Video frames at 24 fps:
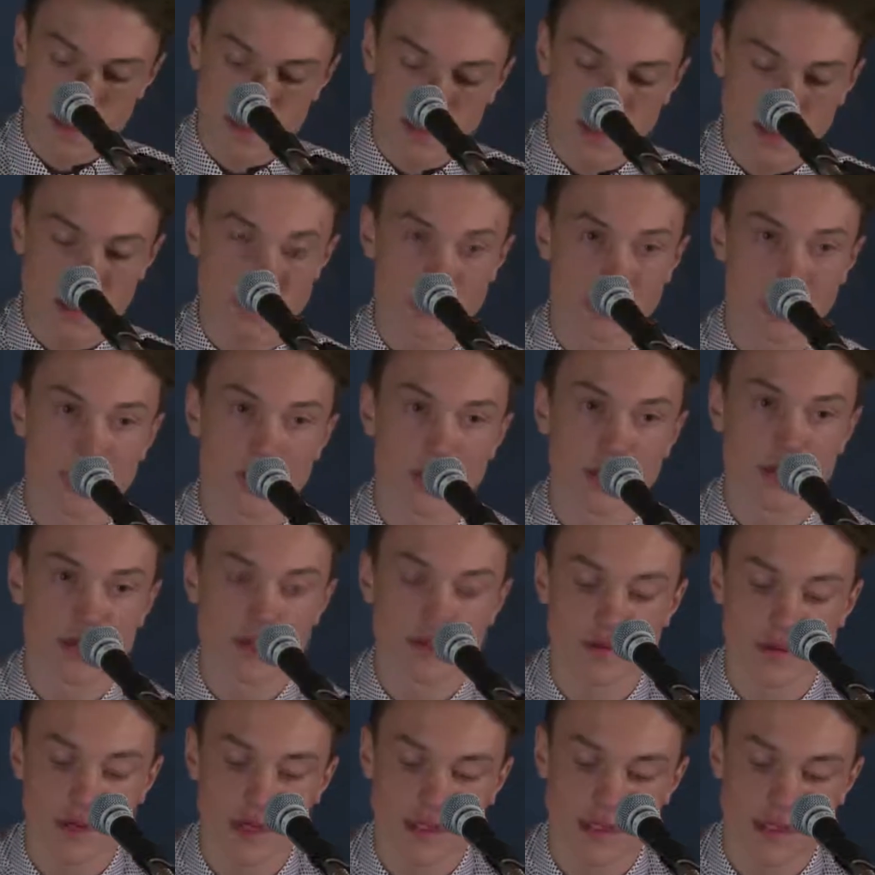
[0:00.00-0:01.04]
This will
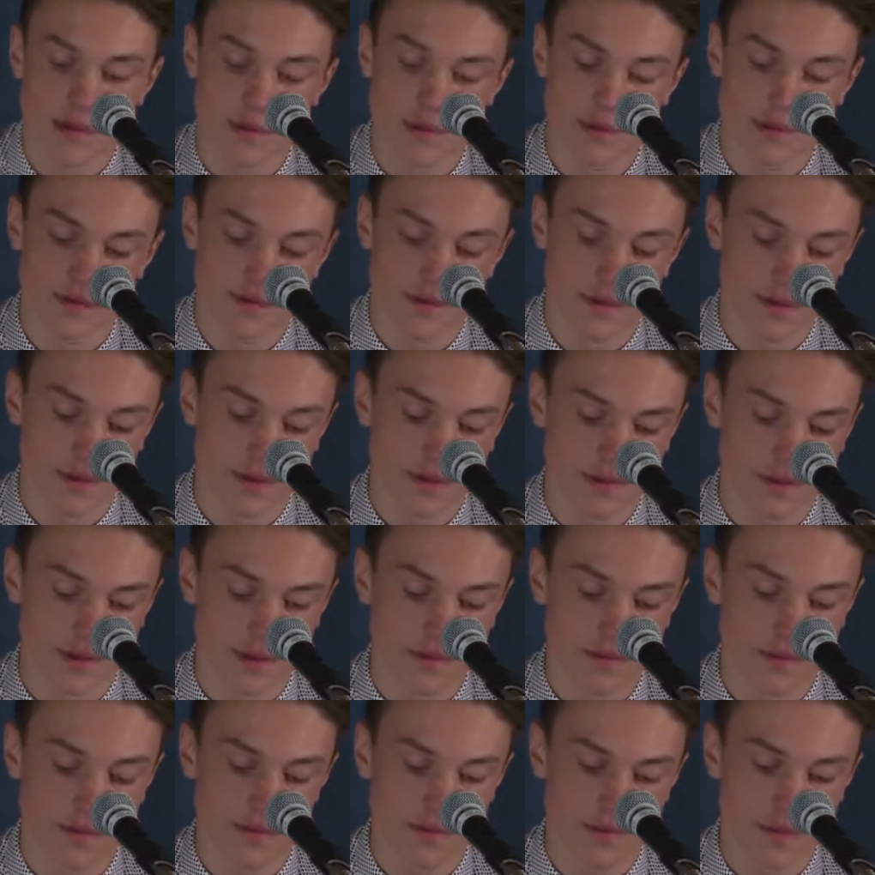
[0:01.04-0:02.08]
constrict someone's field of
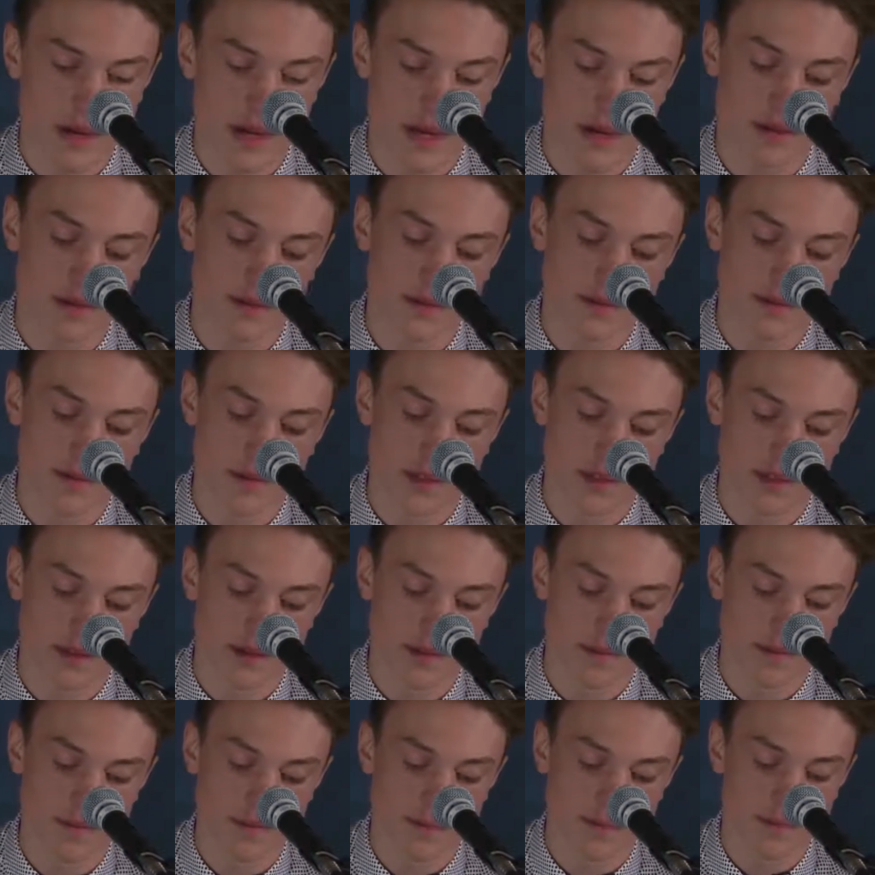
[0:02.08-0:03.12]
view and ultimately
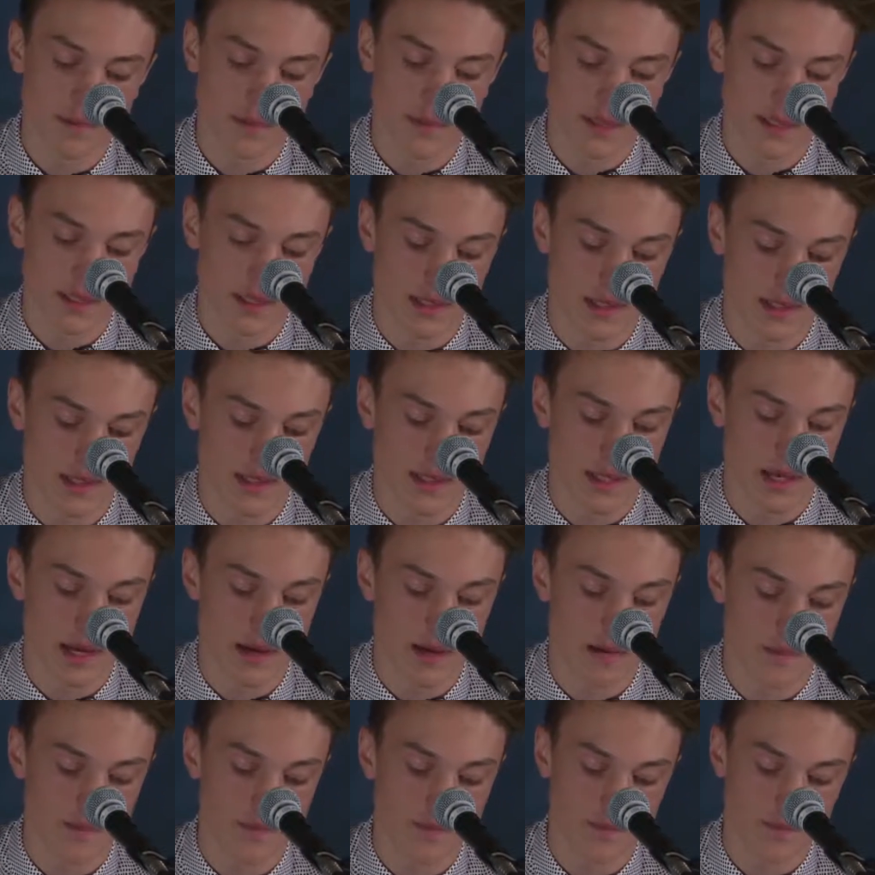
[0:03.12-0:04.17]
miss the sight.
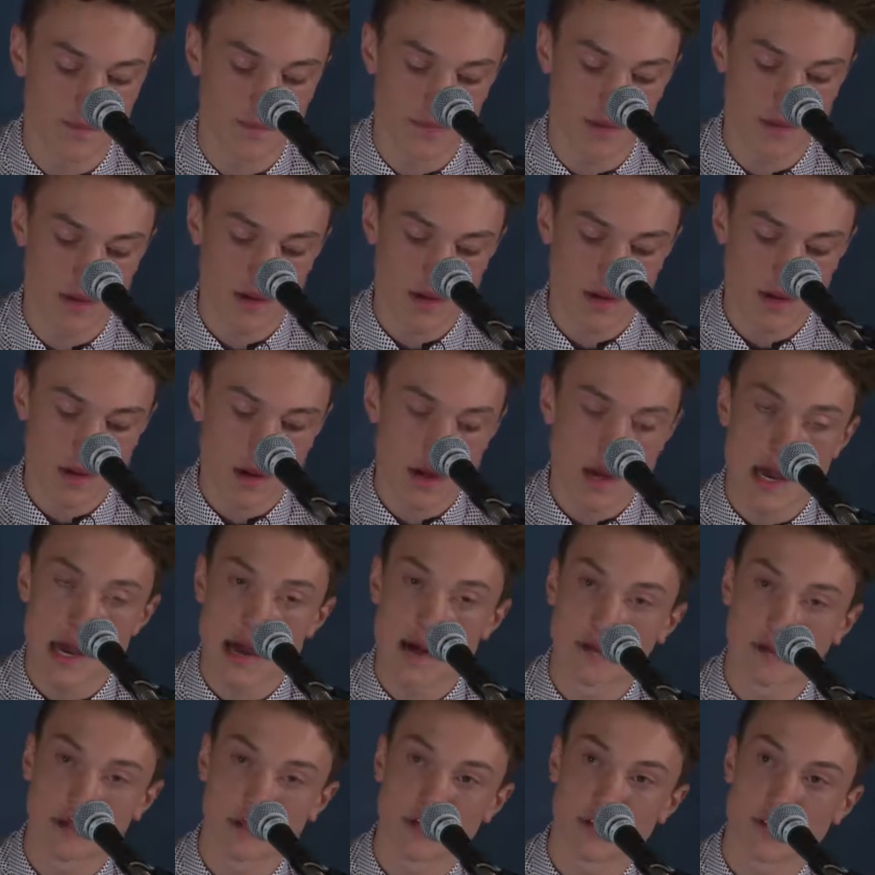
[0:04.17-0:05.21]
I
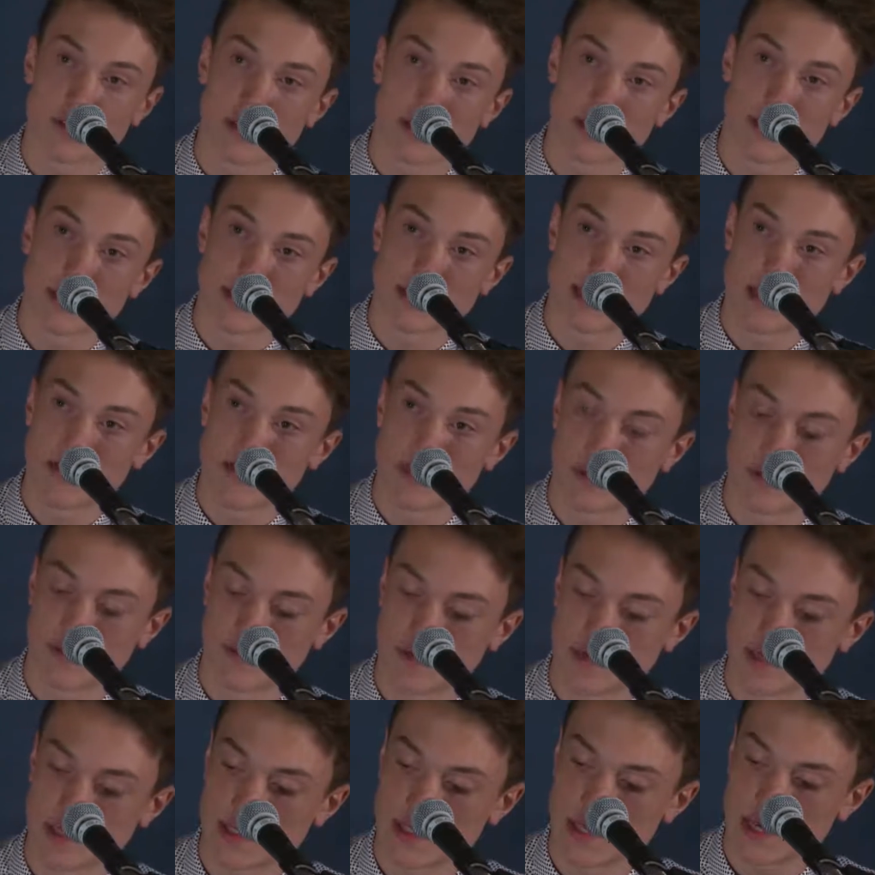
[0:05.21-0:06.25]
will show you an example of
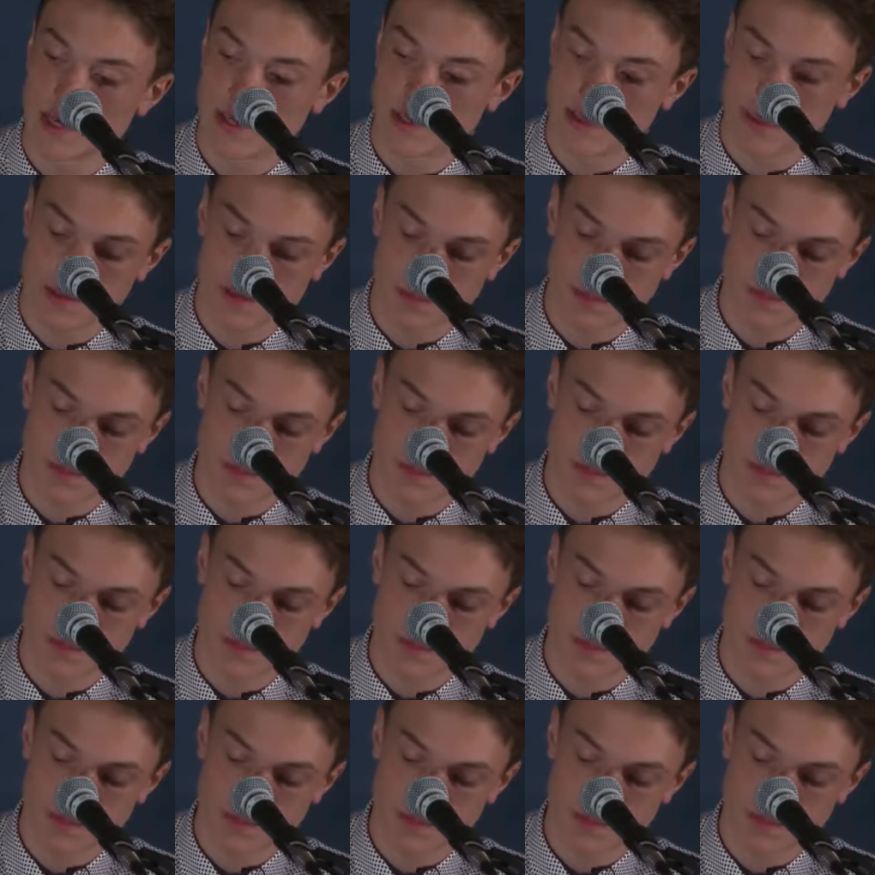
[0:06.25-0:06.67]
this next.